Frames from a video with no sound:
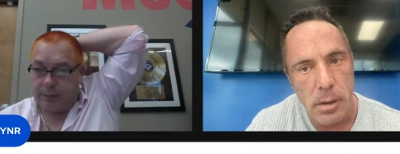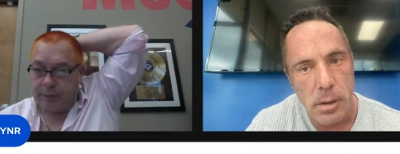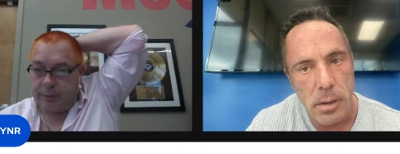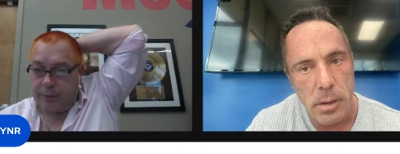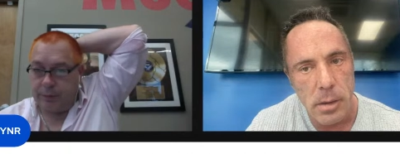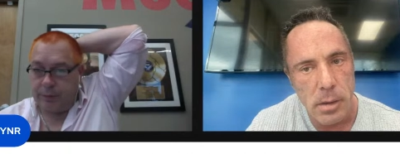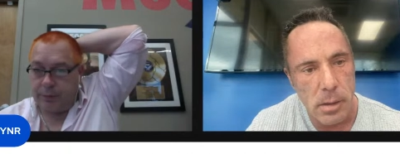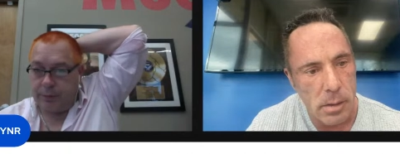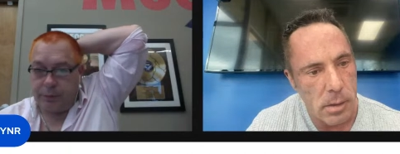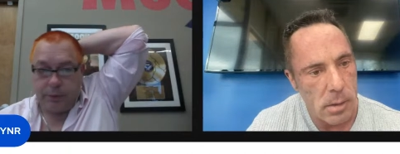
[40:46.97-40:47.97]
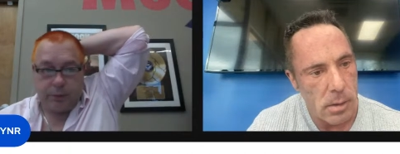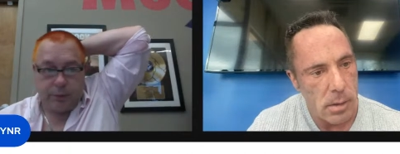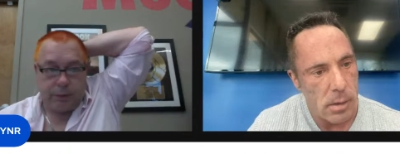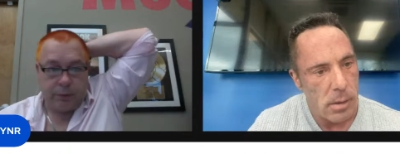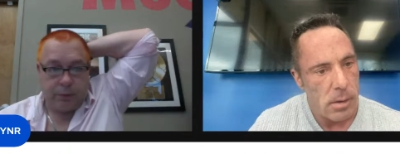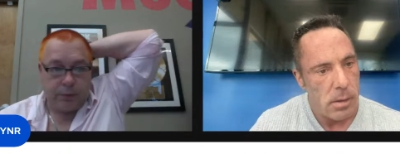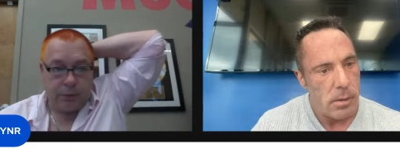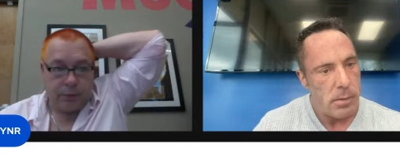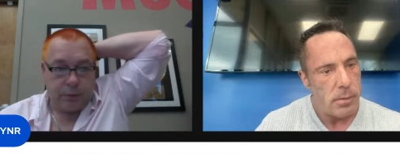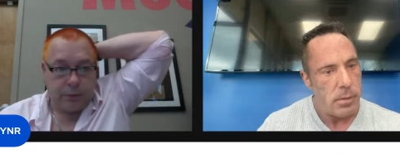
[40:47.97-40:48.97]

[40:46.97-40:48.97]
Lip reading: [no speech]